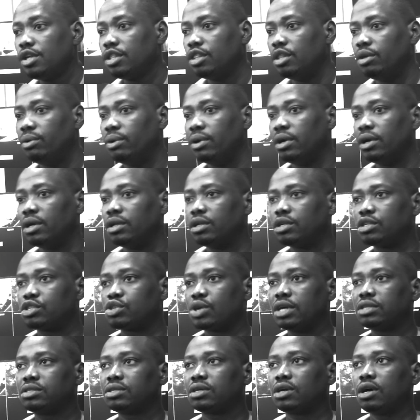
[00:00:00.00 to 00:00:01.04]
They were
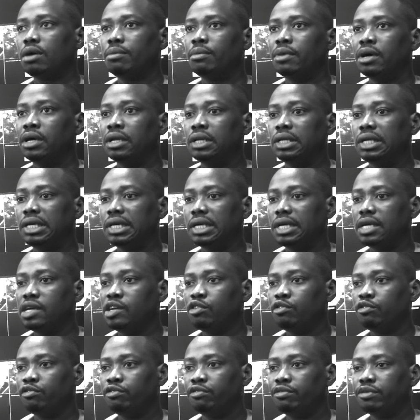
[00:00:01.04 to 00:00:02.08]
trying to come and
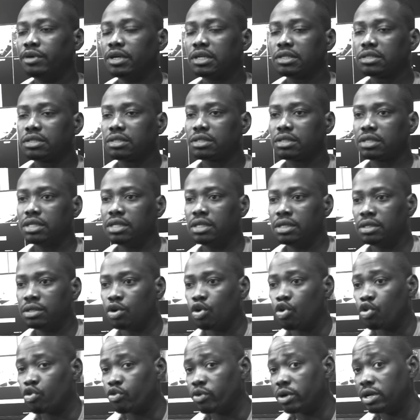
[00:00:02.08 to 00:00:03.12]
invest in
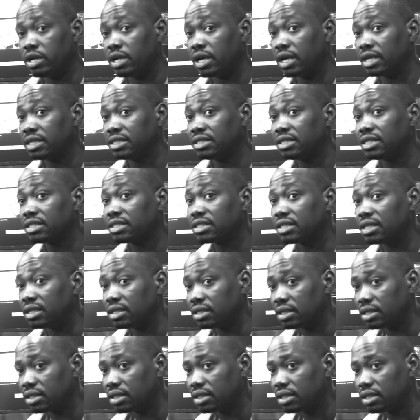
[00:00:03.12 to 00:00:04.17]
already existing
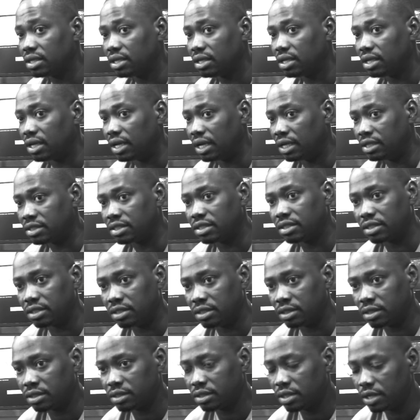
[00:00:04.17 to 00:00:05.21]

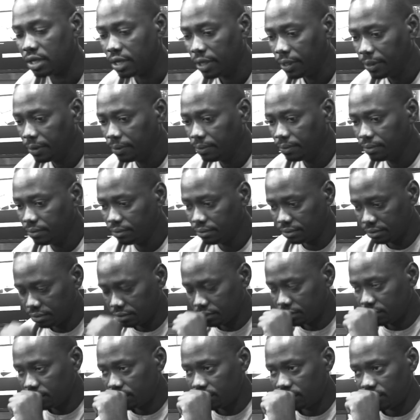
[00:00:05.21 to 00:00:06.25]
entities.
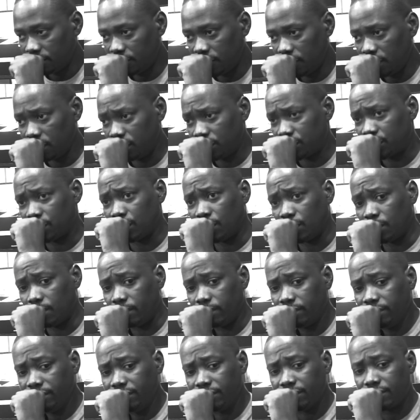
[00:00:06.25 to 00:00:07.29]
So
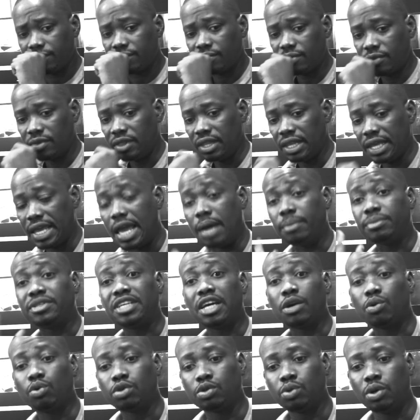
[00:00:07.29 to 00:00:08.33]

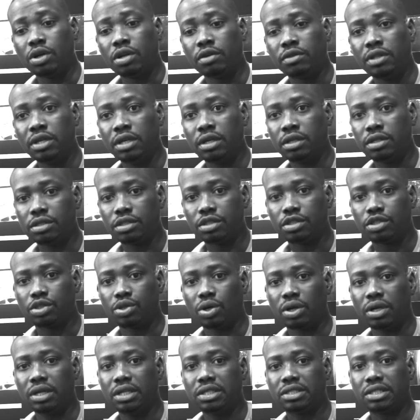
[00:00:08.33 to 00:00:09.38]
MTech was one of the
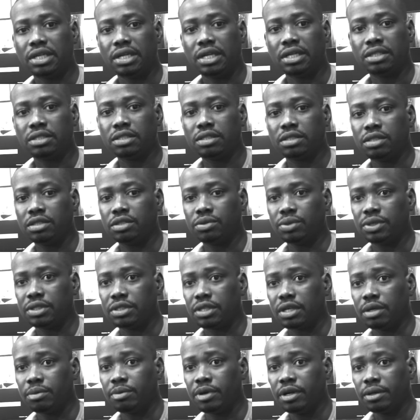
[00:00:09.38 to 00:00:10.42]
shortlisted entities when it
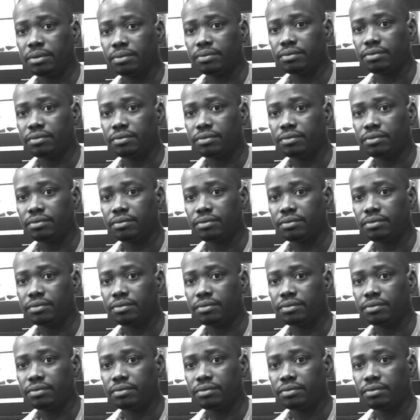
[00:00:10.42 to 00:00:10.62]
took a break.